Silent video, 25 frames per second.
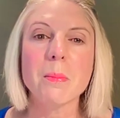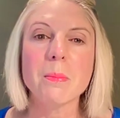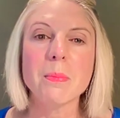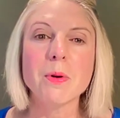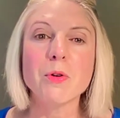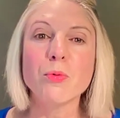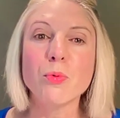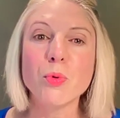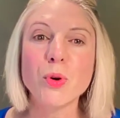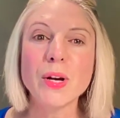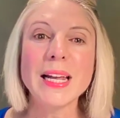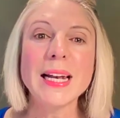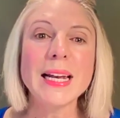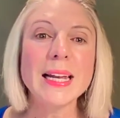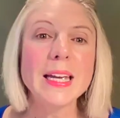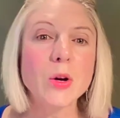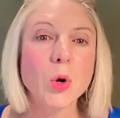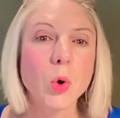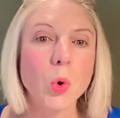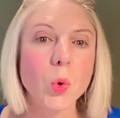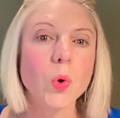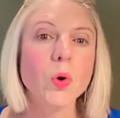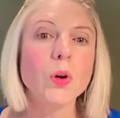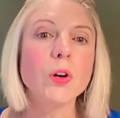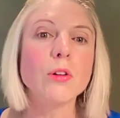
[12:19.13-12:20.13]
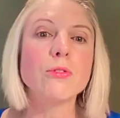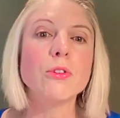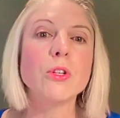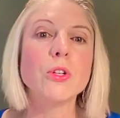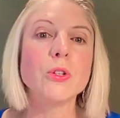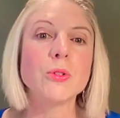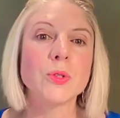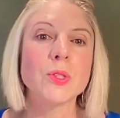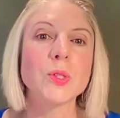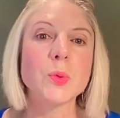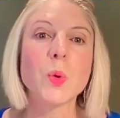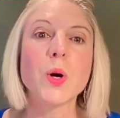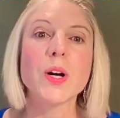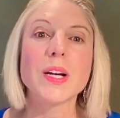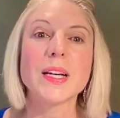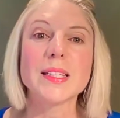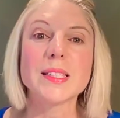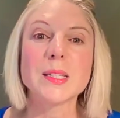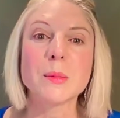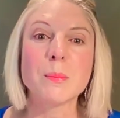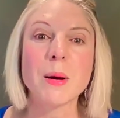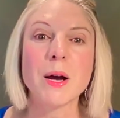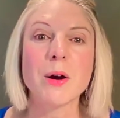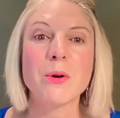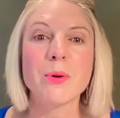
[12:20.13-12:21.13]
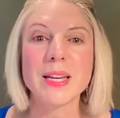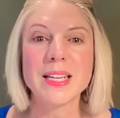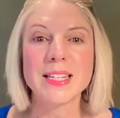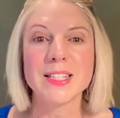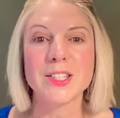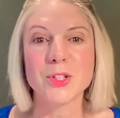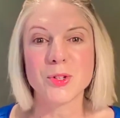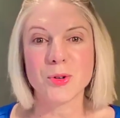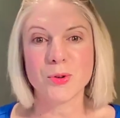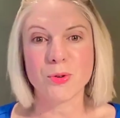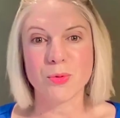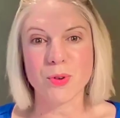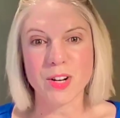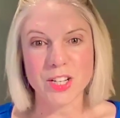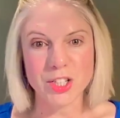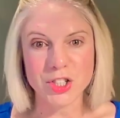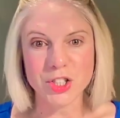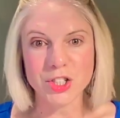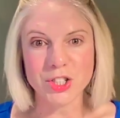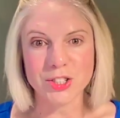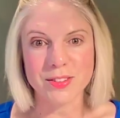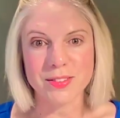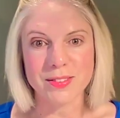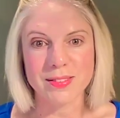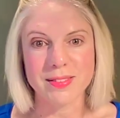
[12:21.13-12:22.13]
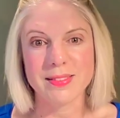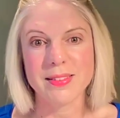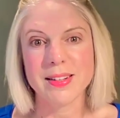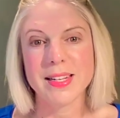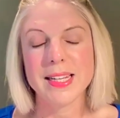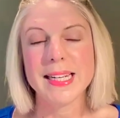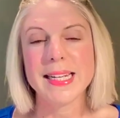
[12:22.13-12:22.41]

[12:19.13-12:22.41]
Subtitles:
But really, all of Jung's work is about integration.